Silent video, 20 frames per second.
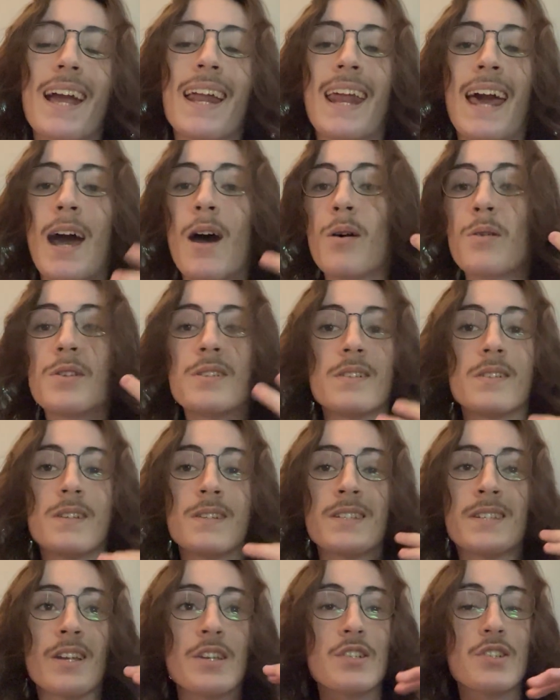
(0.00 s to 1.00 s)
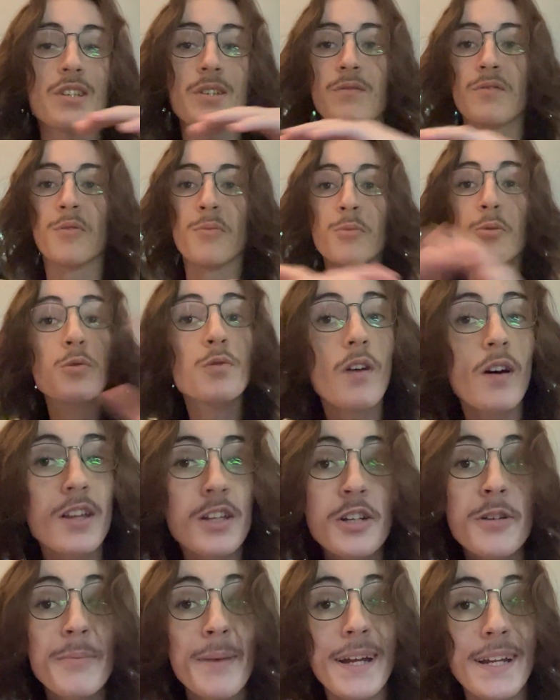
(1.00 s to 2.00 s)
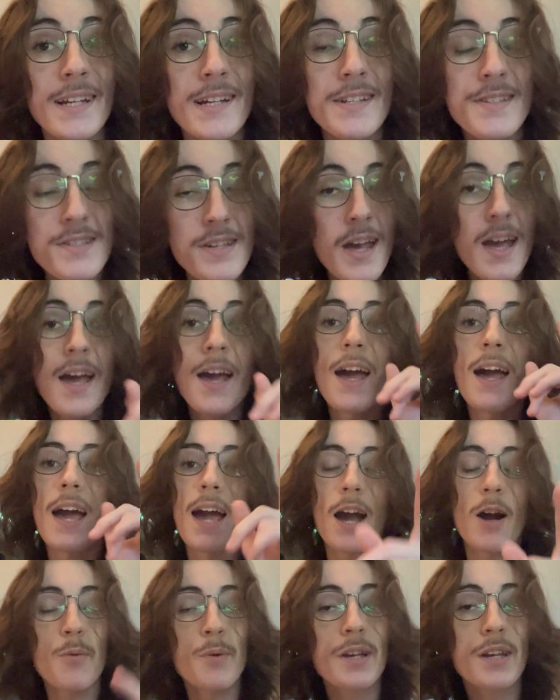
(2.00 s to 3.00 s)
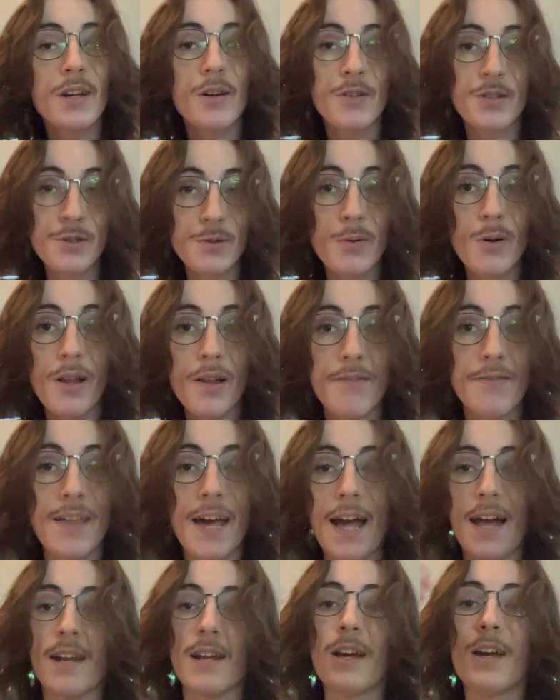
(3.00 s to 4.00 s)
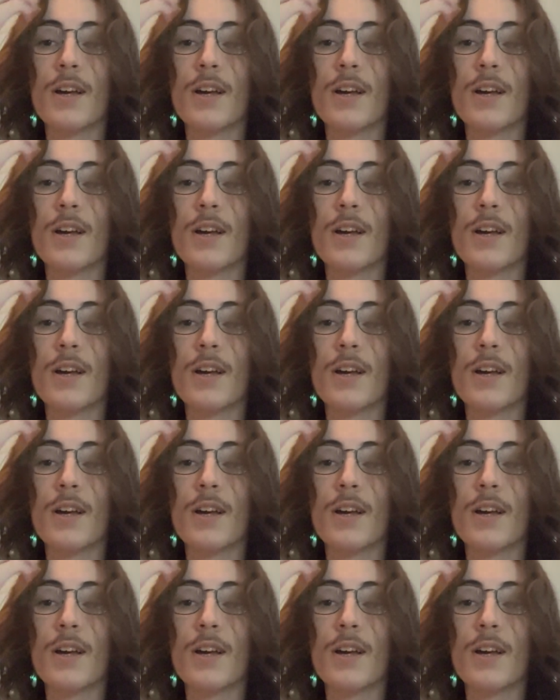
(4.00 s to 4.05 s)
and how to essentially remove all your maintenance, how we can do all of that.